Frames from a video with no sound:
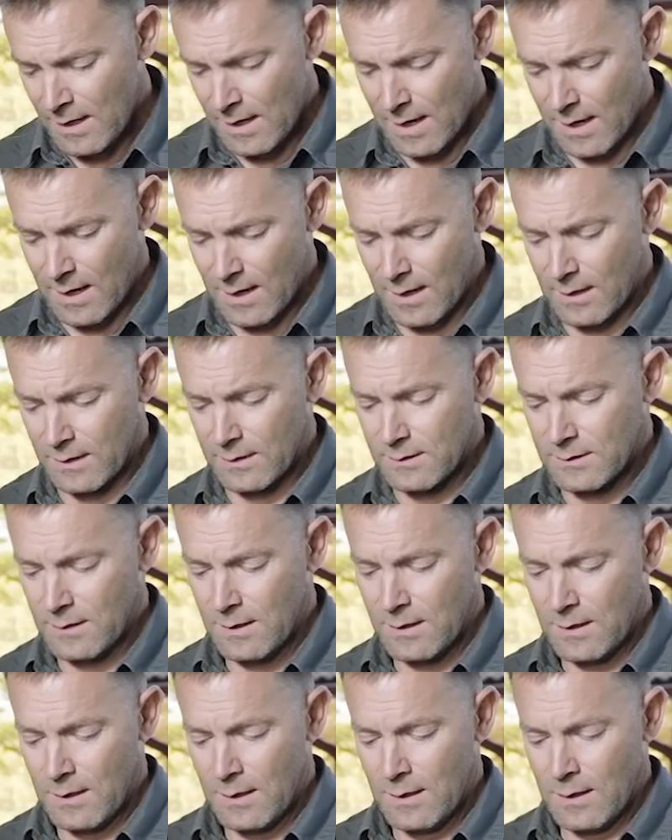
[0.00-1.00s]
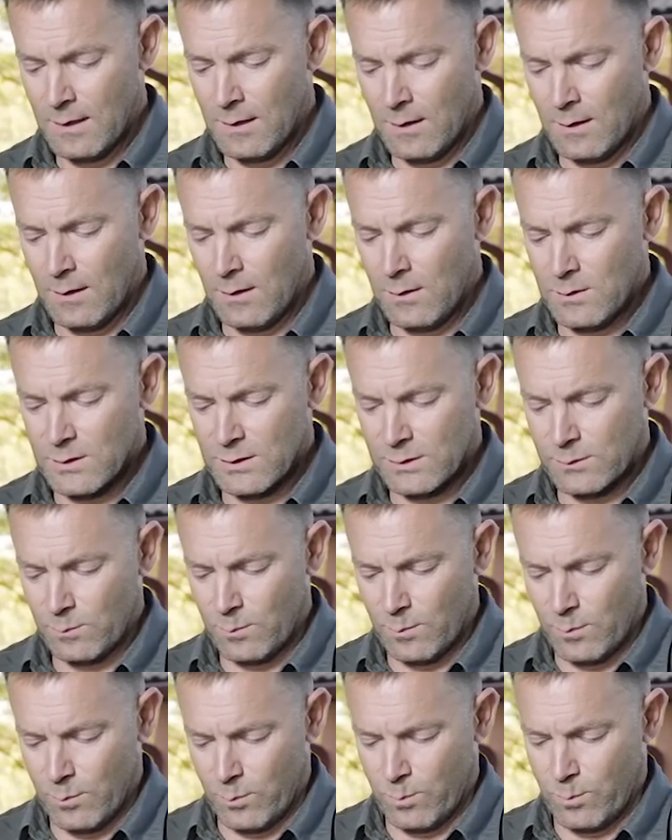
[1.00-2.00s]
And you just
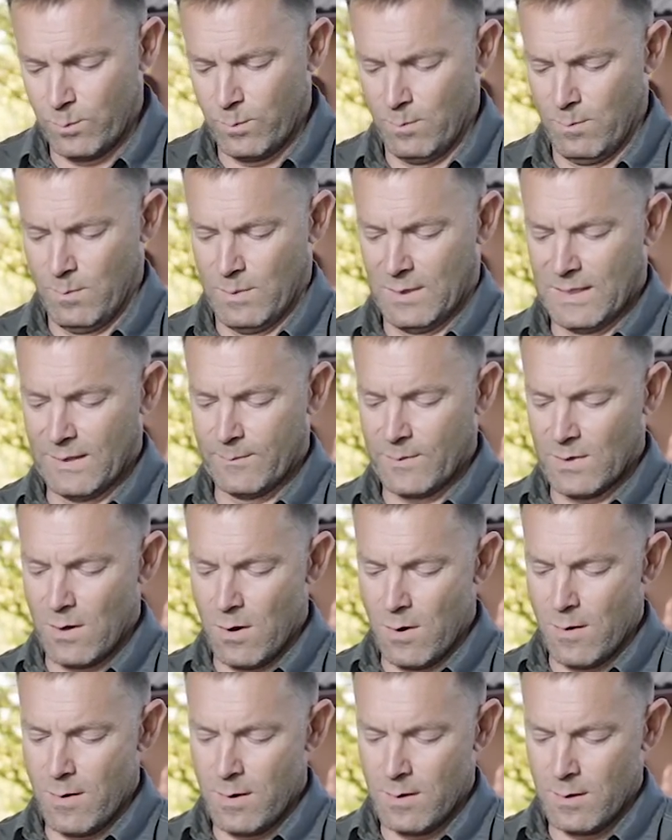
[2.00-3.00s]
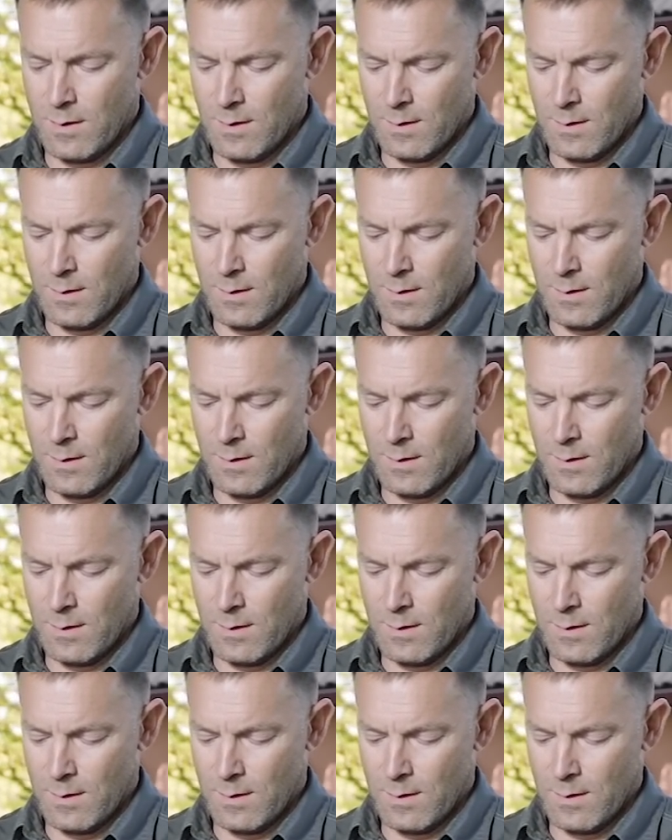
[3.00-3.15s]
clip it on,